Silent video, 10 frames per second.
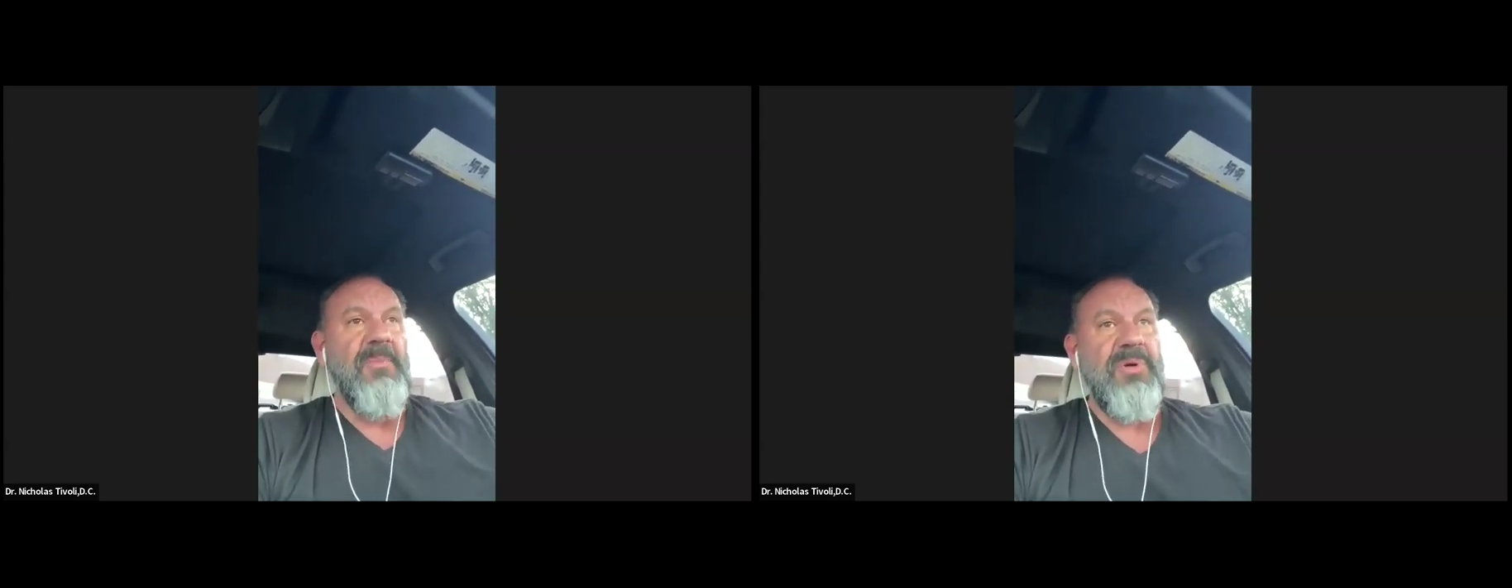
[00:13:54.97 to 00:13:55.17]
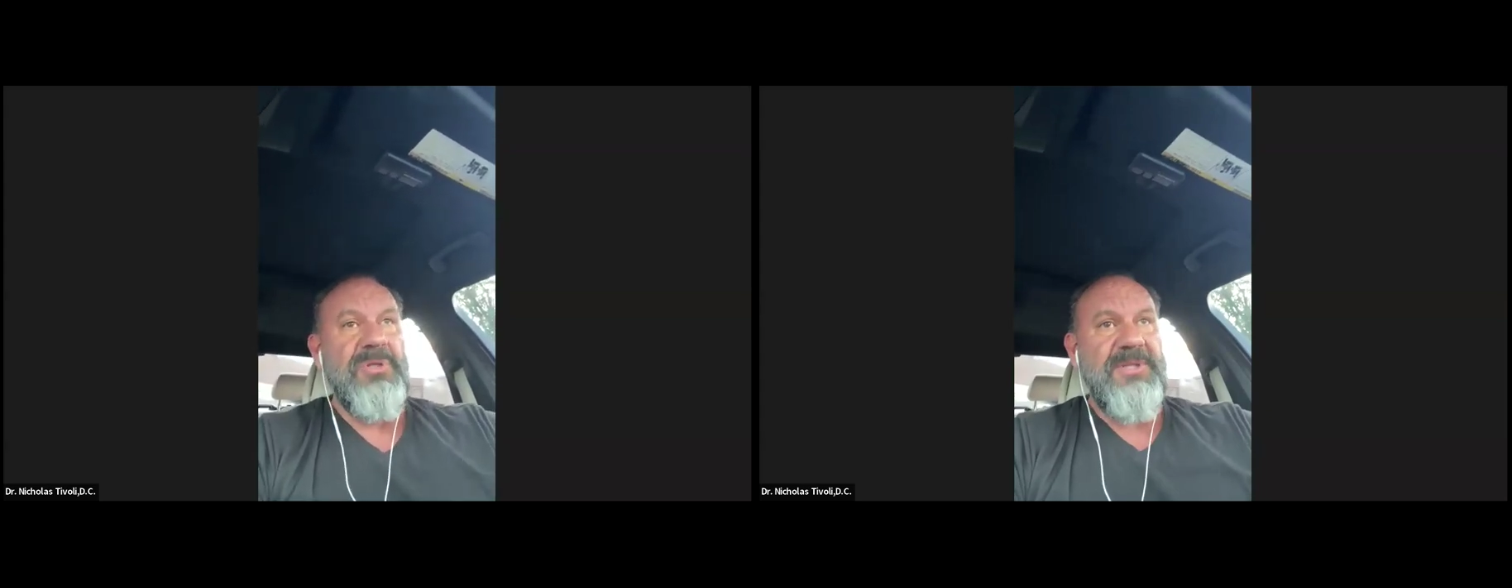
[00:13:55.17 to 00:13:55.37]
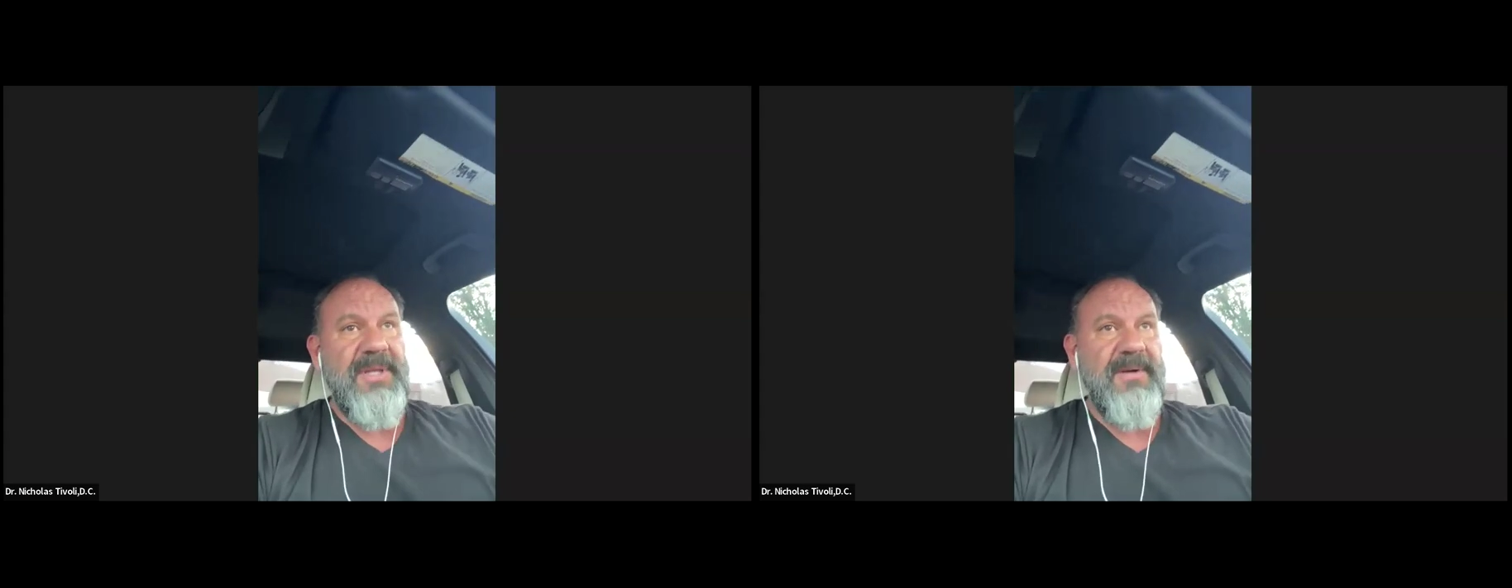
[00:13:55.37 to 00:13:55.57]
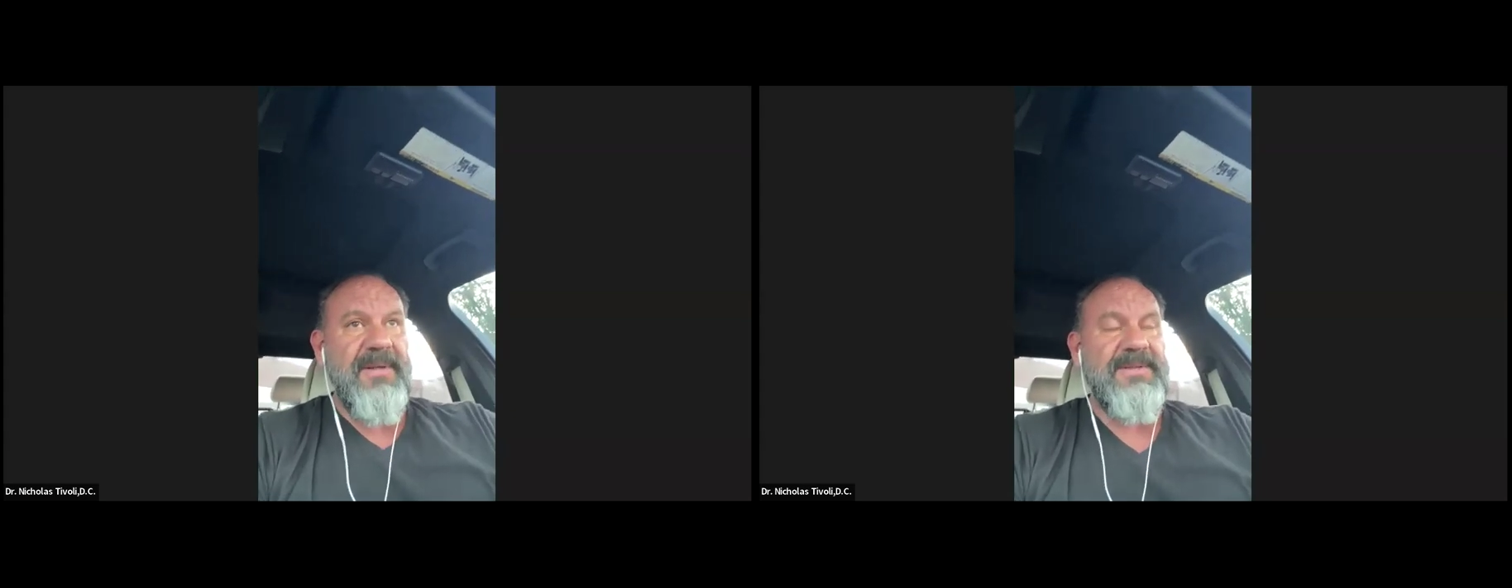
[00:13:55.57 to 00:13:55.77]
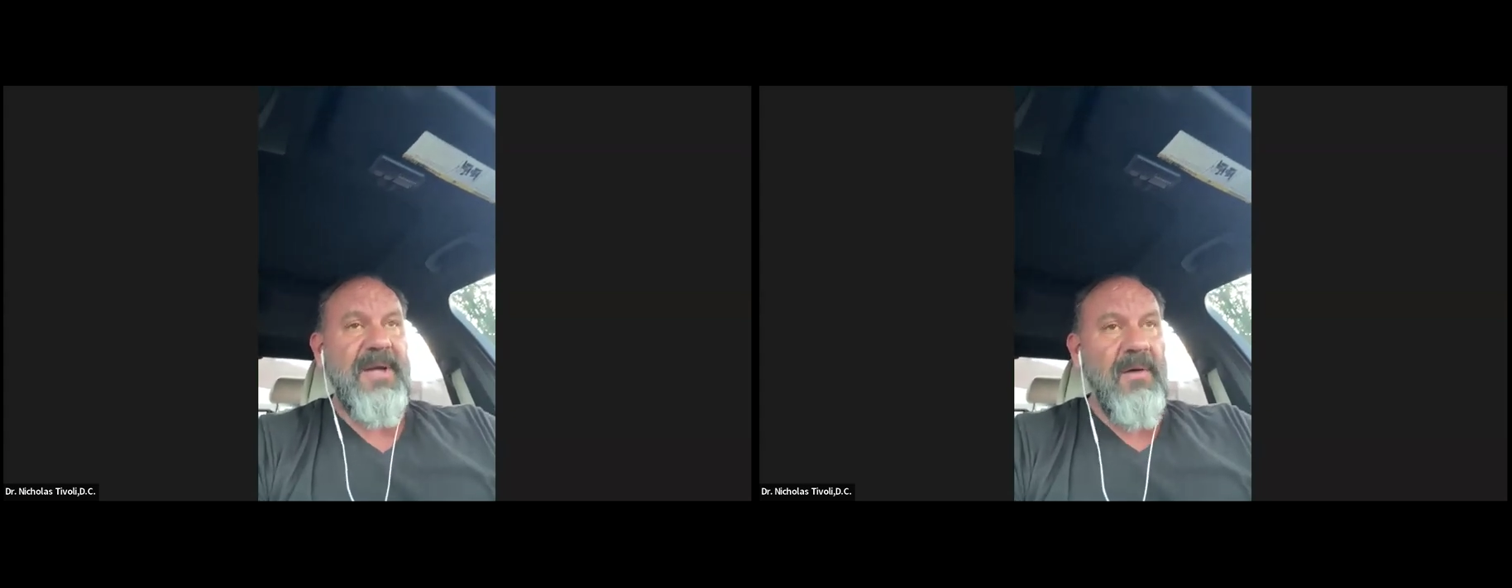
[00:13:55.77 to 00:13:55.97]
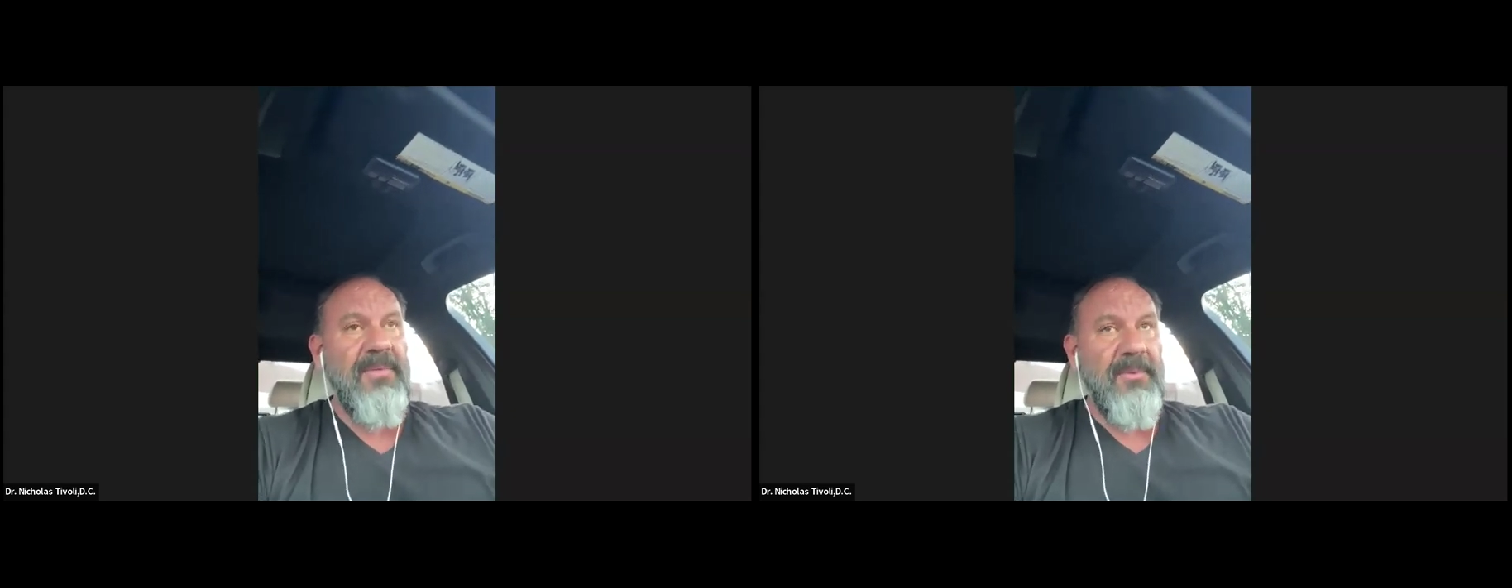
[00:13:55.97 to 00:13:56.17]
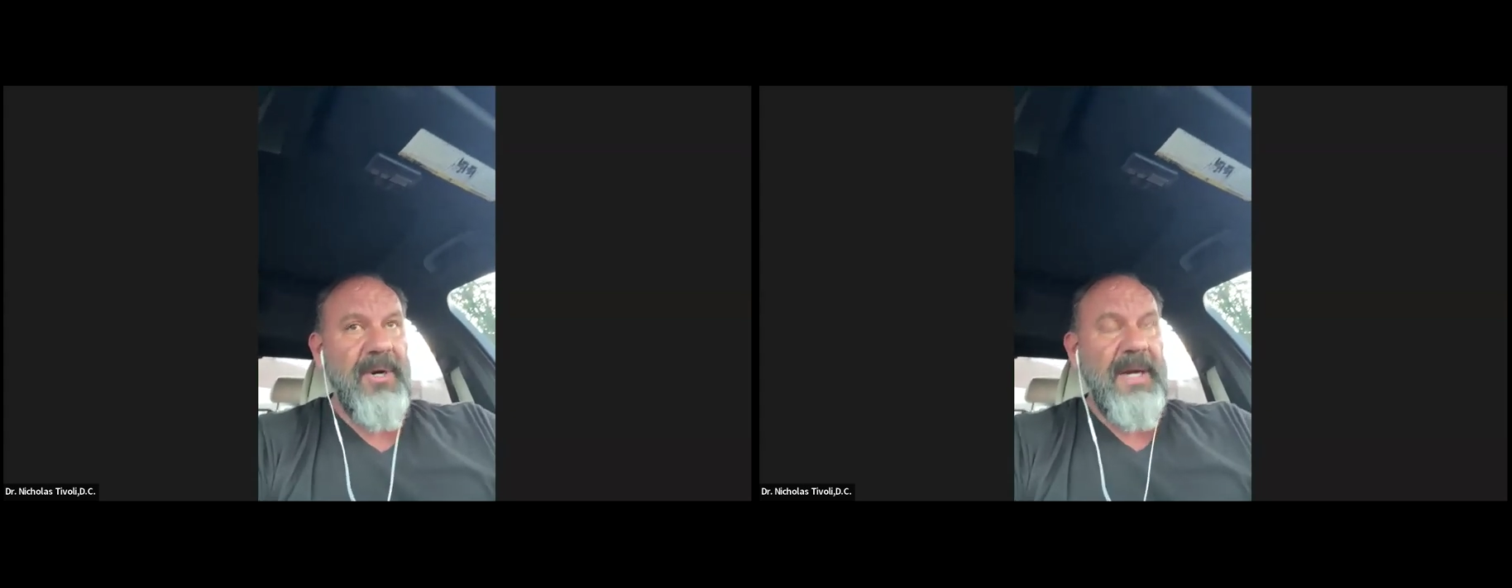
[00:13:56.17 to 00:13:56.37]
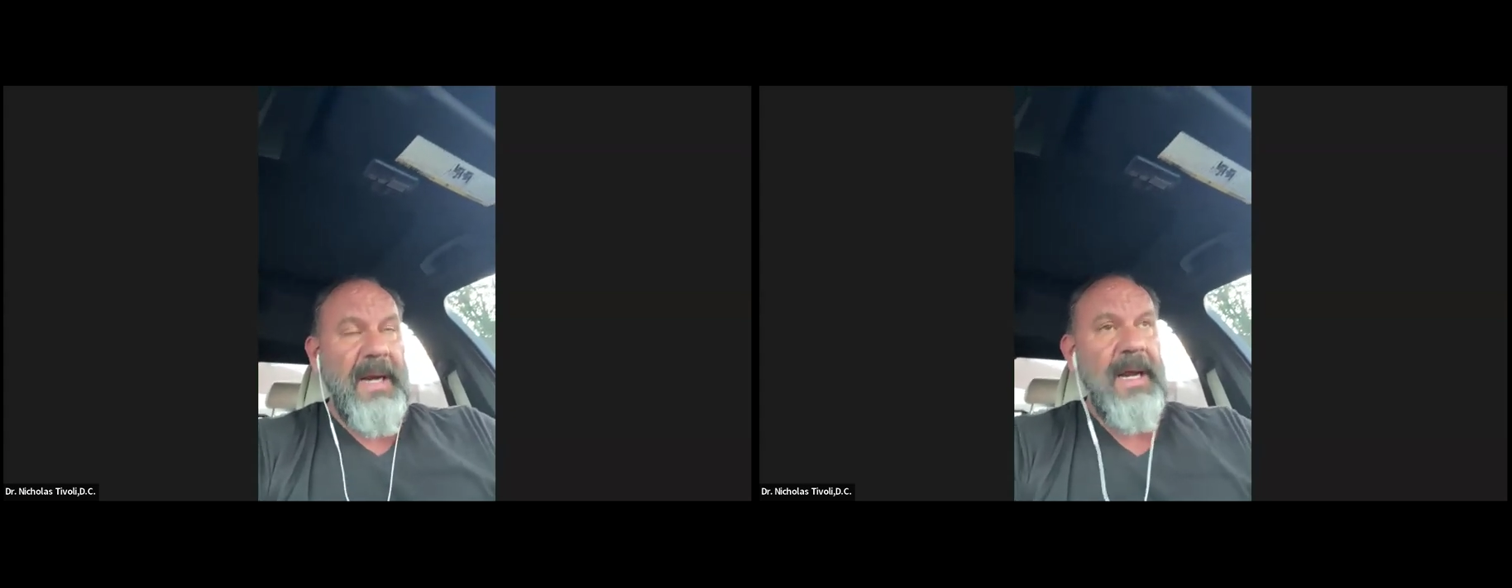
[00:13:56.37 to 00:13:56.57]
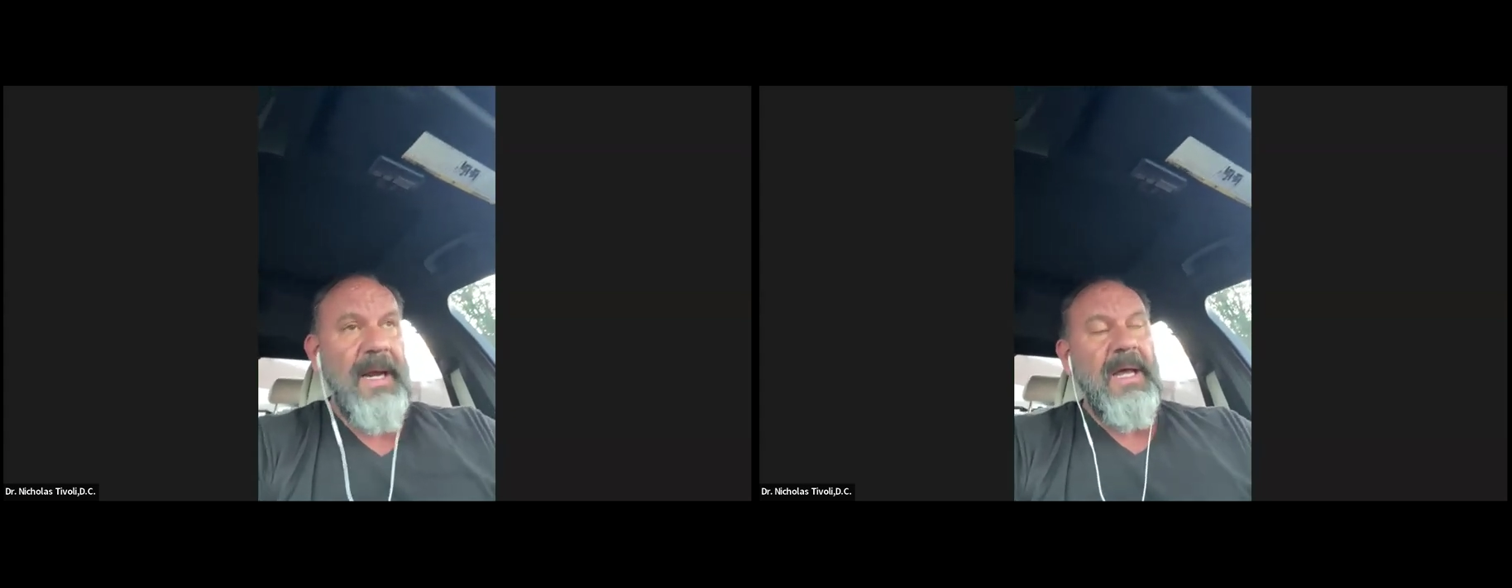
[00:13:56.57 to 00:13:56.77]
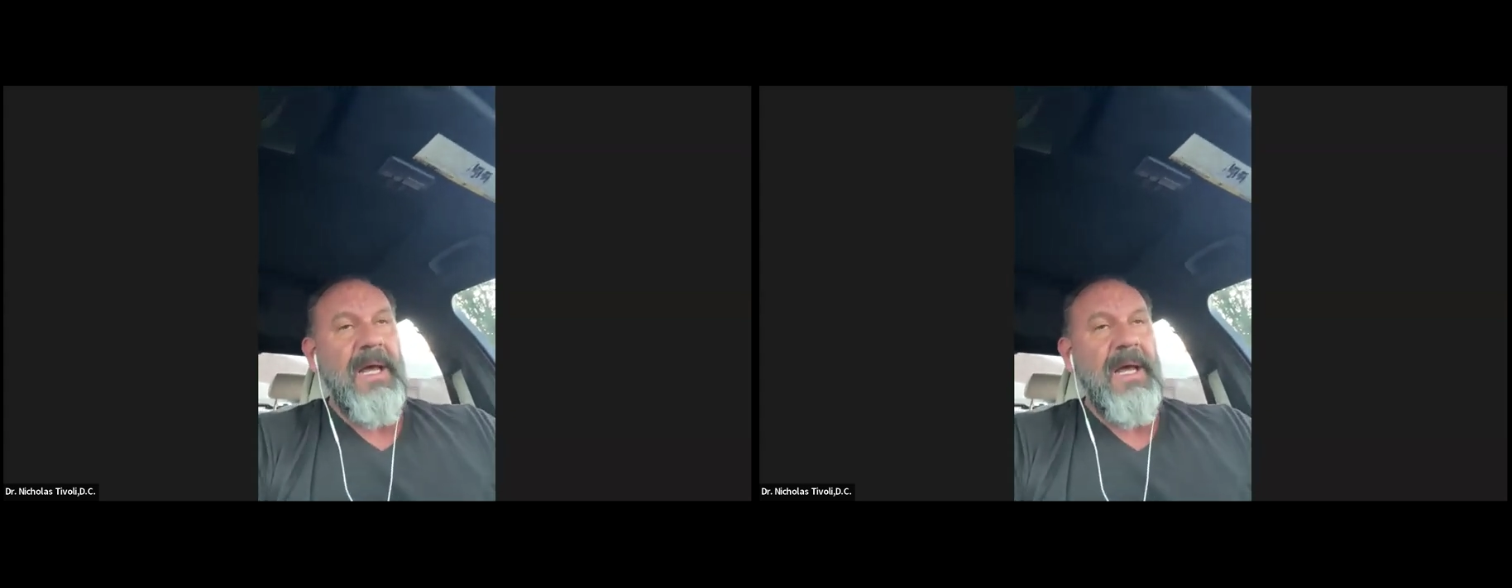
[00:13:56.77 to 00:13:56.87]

push there, that's L3.